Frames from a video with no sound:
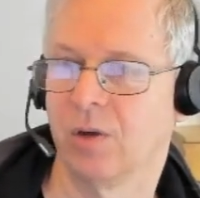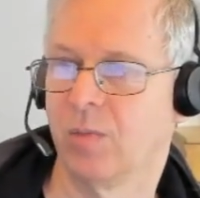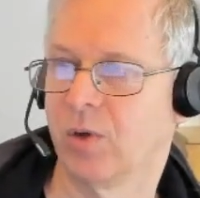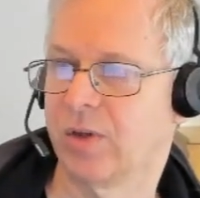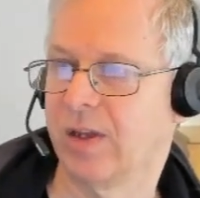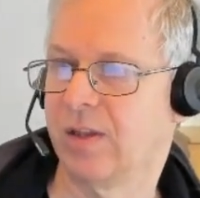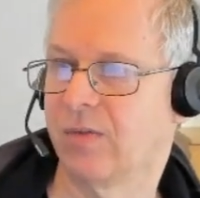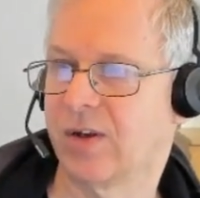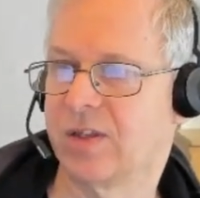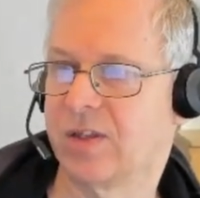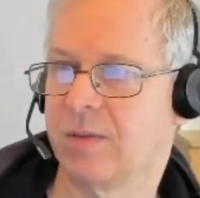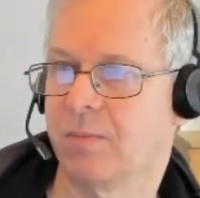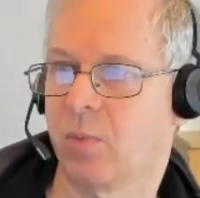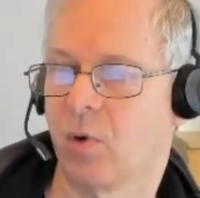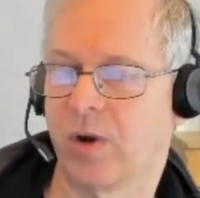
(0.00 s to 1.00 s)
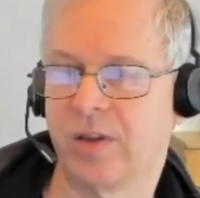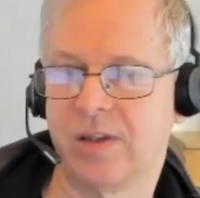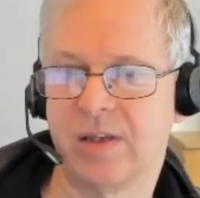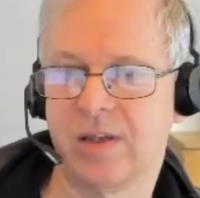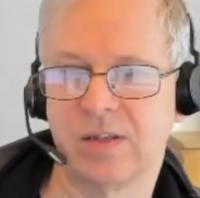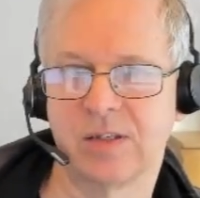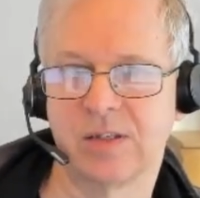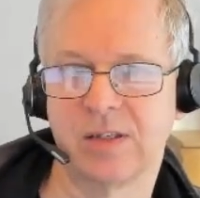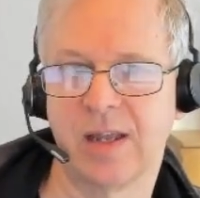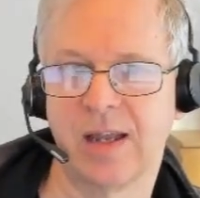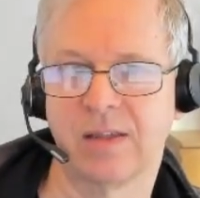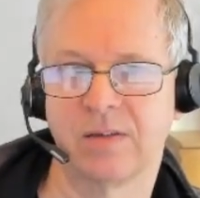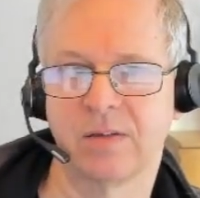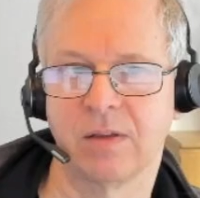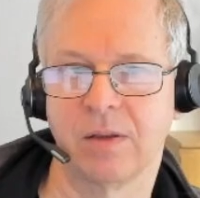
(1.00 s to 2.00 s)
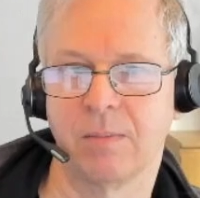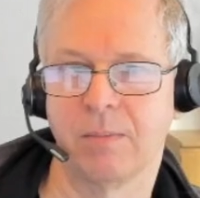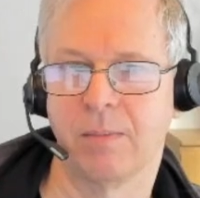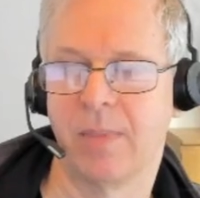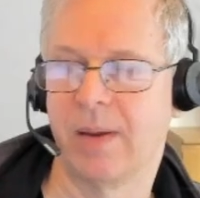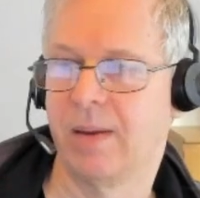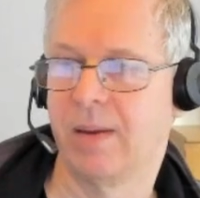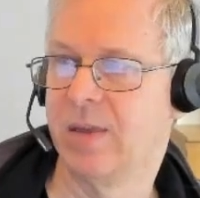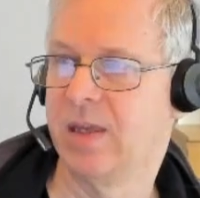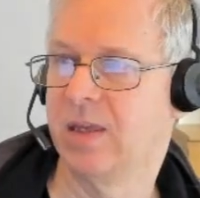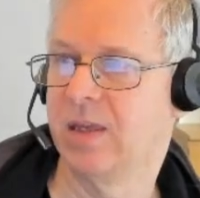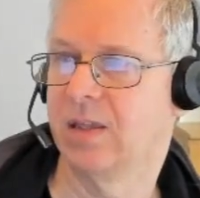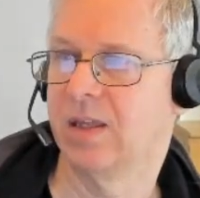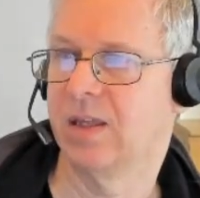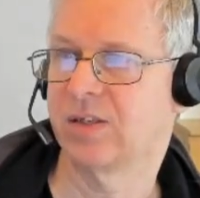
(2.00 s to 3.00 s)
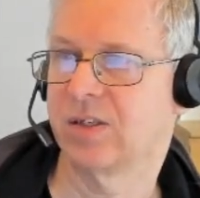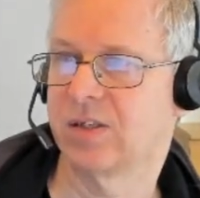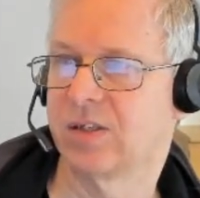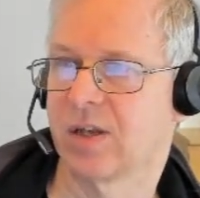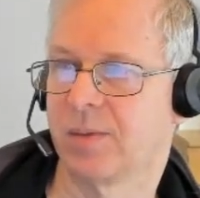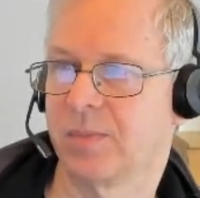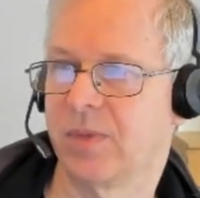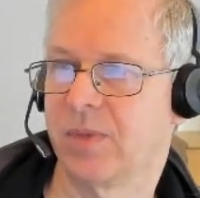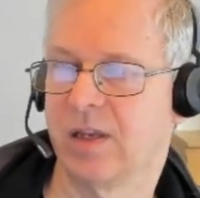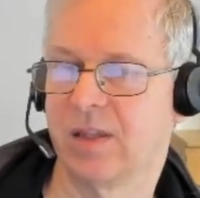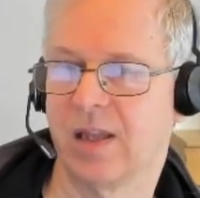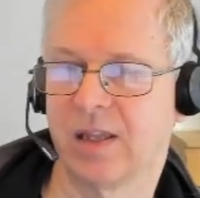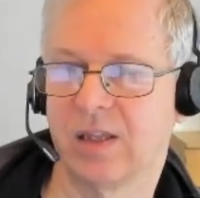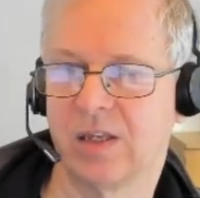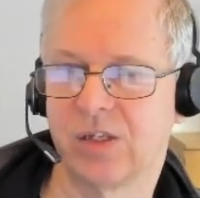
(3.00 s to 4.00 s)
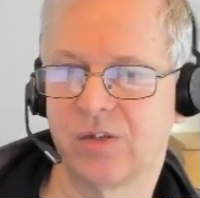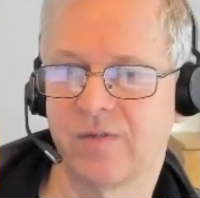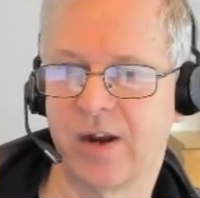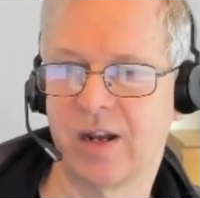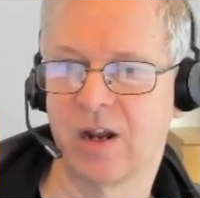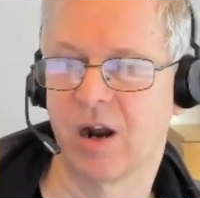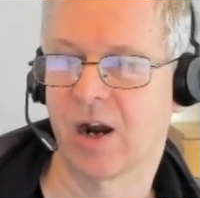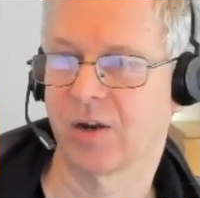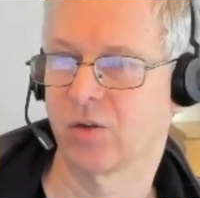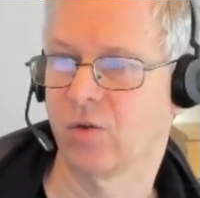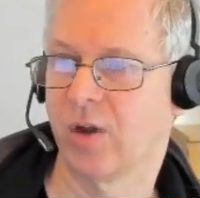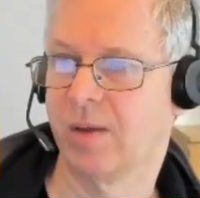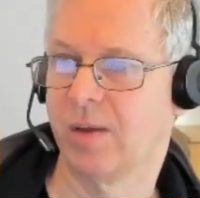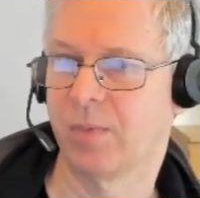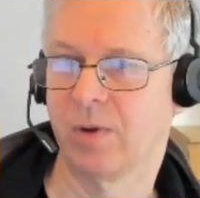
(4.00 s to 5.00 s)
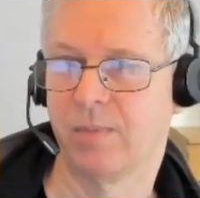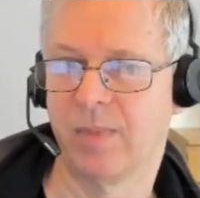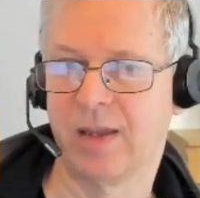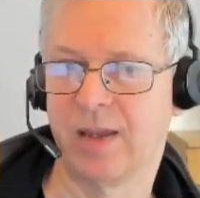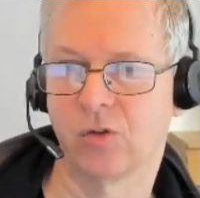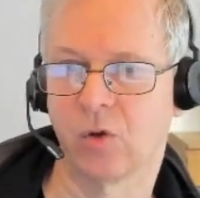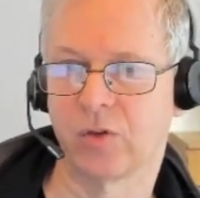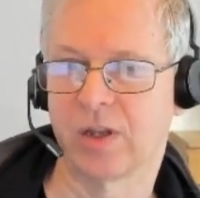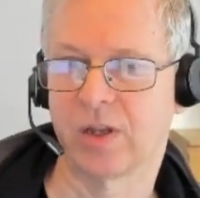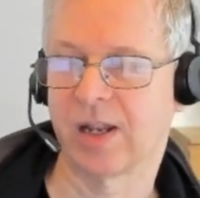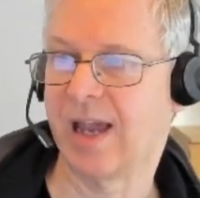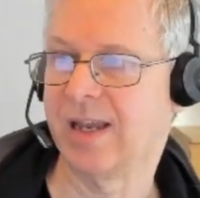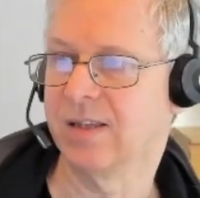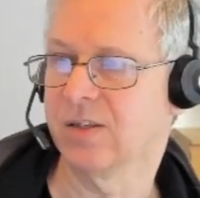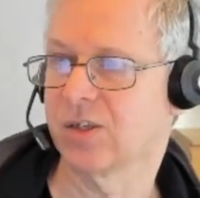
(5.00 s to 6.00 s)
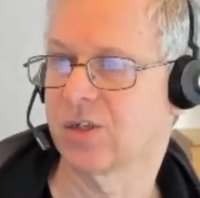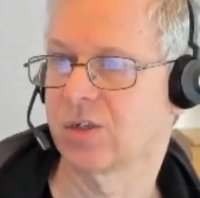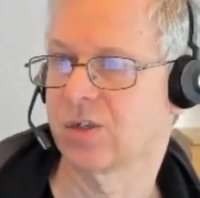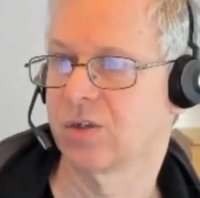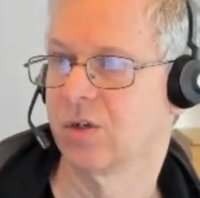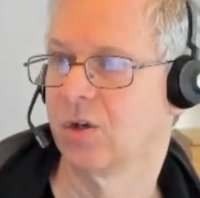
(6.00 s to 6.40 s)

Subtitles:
But the interesting point is that maybe this is something that is very hard to implement on clients.